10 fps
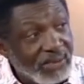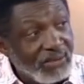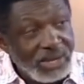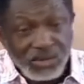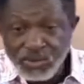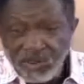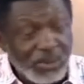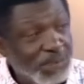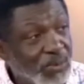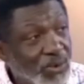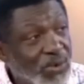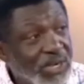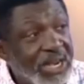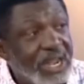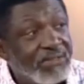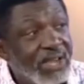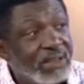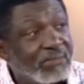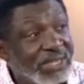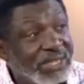when he took people who didn't have any
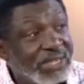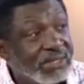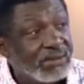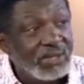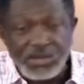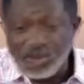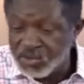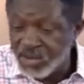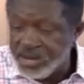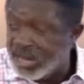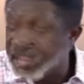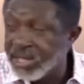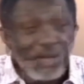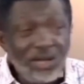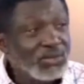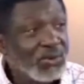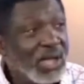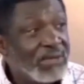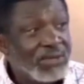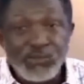business. They just went there to
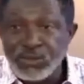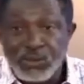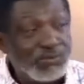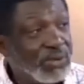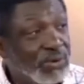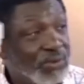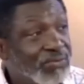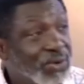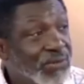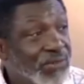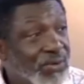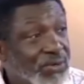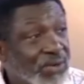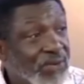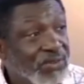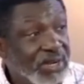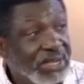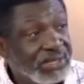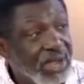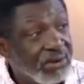have a photo, Photoshop for the
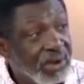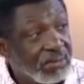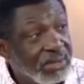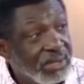Instagram.